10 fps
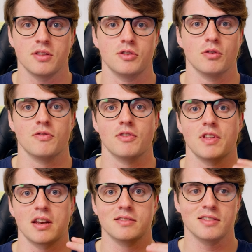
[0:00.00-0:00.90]
The derivative of
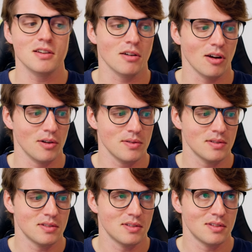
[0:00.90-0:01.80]
that is 0.
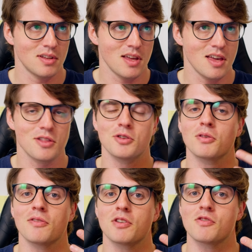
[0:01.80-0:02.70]
The
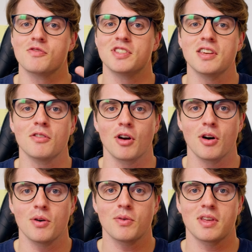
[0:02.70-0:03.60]
derivative of
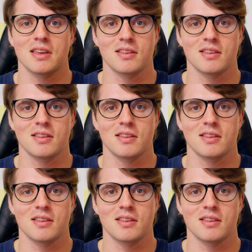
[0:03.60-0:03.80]
0